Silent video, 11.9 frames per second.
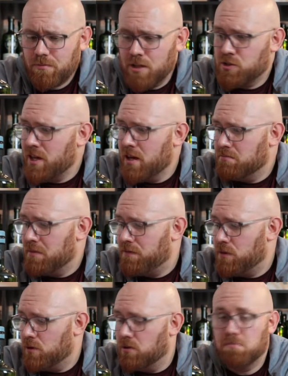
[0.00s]
So yeah, if
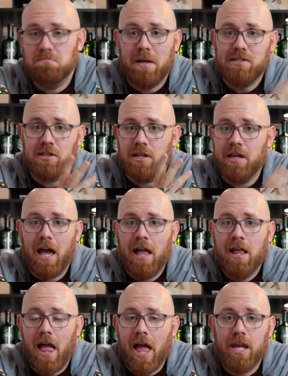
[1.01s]
you're basically
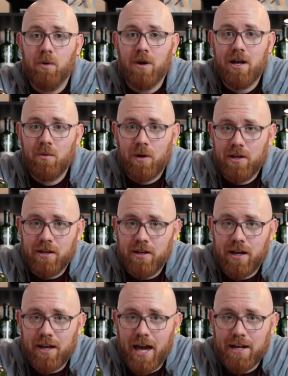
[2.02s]
anywhere where you can
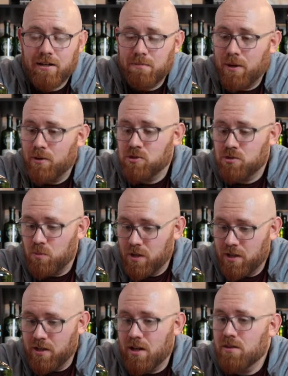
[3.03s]
get Canada Post, we
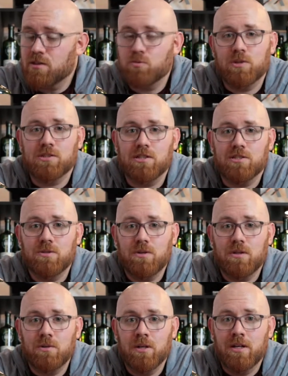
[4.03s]
can get this whiskey to
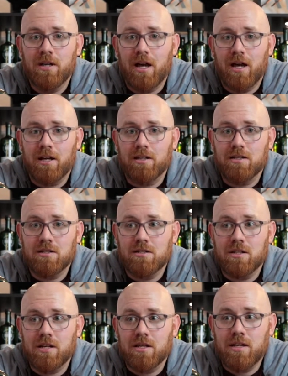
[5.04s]
you, and
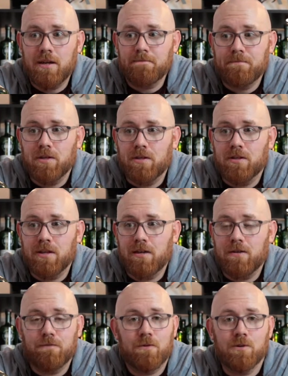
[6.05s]
yeah, you can get
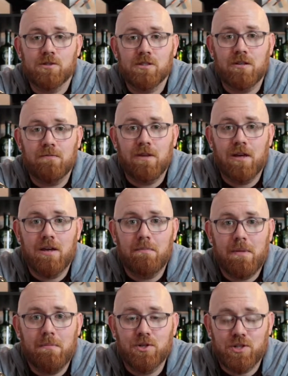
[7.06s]
your first year
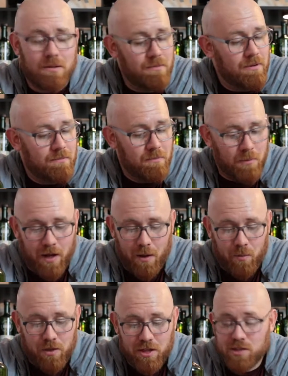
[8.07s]
membership
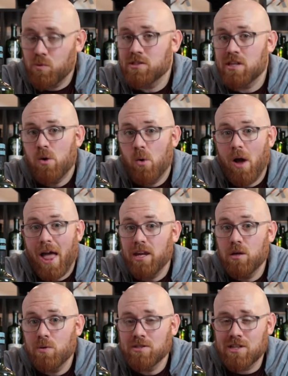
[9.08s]
with this whiskey or
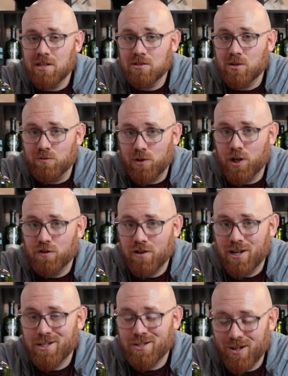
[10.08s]
any whiskey that's over
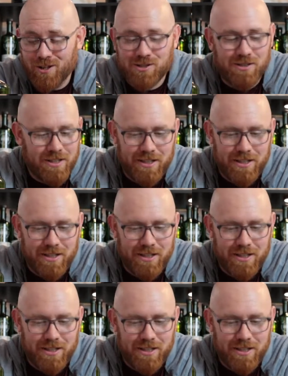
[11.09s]
$180.